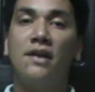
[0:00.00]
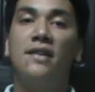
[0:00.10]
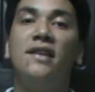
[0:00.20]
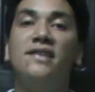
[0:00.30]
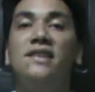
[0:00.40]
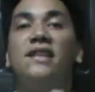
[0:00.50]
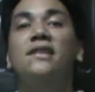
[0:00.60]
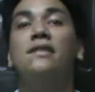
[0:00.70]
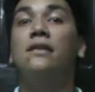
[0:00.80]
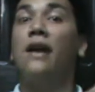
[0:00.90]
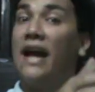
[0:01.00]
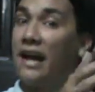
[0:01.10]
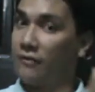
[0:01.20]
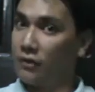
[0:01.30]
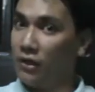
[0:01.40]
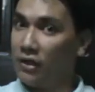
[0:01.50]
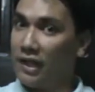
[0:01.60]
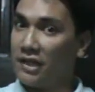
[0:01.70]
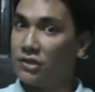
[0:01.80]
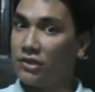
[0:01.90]
This is after an
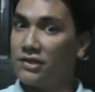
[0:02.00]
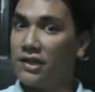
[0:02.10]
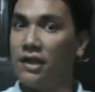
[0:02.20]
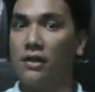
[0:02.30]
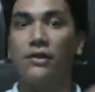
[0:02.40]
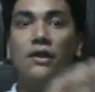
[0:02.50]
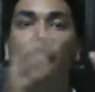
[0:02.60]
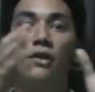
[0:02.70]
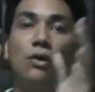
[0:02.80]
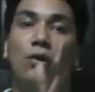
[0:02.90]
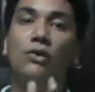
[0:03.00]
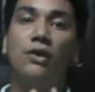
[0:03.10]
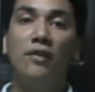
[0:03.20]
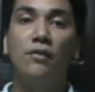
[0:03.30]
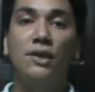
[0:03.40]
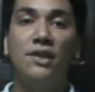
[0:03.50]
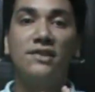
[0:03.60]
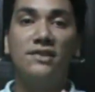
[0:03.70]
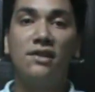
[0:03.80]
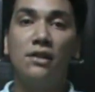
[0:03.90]
election is held. The old government
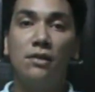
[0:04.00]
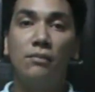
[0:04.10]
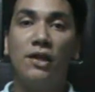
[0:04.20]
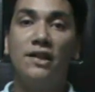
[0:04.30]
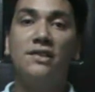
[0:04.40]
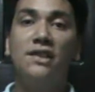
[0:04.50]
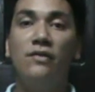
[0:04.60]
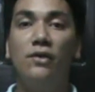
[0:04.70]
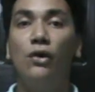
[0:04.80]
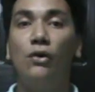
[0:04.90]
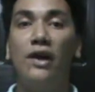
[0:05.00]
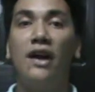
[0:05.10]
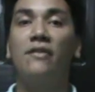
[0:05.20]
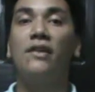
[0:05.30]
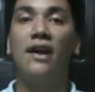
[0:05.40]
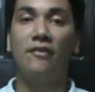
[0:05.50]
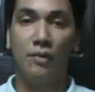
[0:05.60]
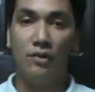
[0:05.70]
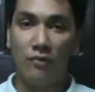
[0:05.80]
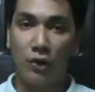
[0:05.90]
is still in place even though they have
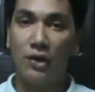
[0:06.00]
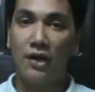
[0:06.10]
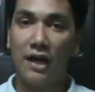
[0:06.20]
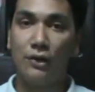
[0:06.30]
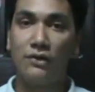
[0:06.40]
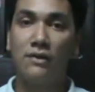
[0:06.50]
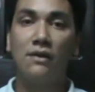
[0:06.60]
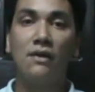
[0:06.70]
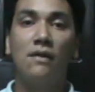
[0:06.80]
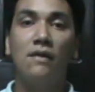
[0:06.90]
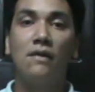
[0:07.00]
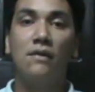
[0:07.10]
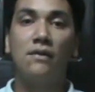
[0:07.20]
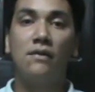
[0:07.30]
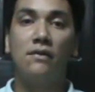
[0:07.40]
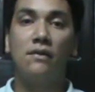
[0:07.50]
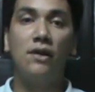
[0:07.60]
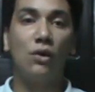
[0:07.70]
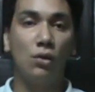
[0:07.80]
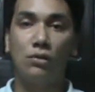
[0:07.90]
been voted out.
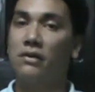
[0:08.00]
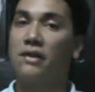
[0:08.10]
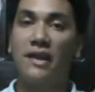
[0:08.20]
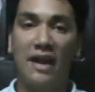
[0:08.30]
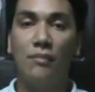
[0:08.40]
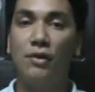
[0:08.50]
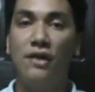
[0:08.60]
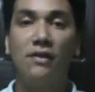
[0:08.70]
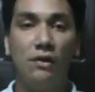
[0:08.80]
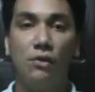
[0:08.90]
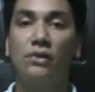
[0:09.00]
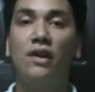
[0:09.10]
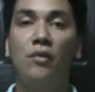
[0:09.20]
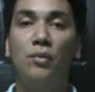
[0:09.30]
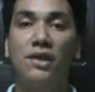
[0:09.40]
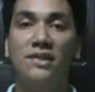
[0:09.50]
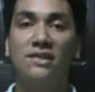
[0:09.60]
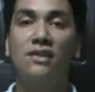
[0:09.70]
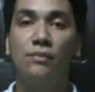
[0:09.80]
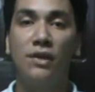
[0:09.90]
The old cabinet, the old government is
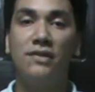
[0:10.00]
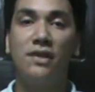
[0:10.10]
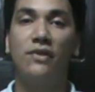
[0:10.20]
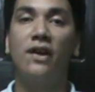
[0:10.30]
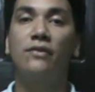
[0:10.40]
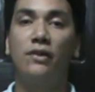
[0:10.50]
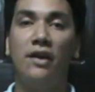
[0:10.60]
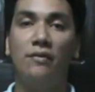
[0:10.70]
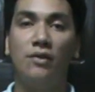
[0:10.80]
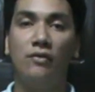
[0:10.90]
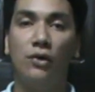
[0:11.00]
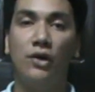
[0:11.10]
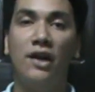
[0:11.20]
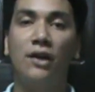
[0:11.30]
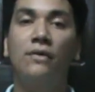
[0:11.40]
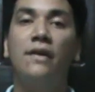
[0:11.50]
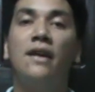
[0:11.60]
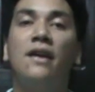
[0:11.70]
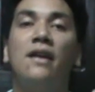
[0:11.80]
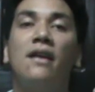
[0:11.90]
still in place even after they have been voted out.
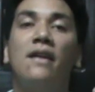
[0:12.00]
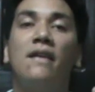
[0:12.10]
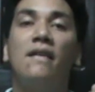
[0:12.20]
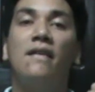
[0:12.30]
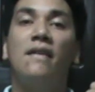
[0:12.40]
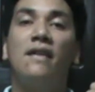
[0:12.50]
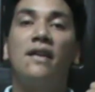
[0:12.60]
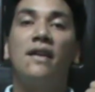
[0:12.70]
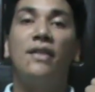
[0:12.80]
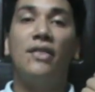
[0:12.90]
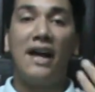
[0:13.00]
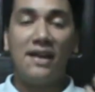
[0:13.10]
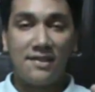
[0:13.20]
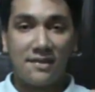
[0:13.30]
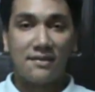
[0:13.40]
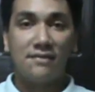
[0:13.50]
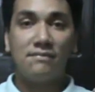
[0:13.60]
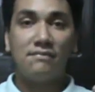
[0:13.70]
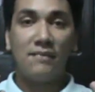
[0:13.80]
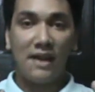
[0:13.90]
That is
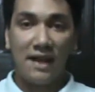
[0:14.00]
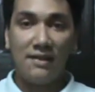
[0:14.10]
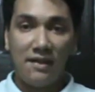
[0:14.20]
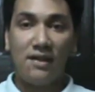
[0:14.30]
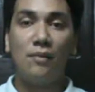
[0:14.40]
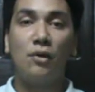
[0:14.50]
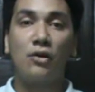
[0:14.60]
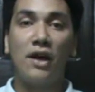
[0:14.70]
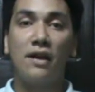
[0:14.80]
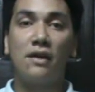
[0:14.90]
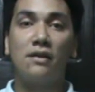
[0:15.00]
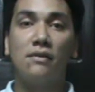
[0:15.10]
anti-democratic.